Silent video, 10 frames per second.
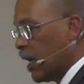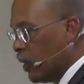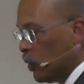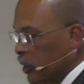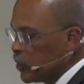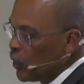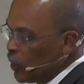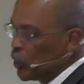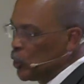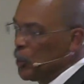Lord, you got to
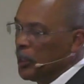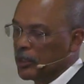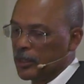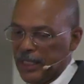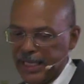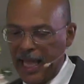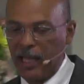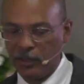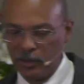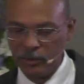do it
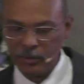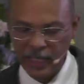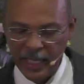now.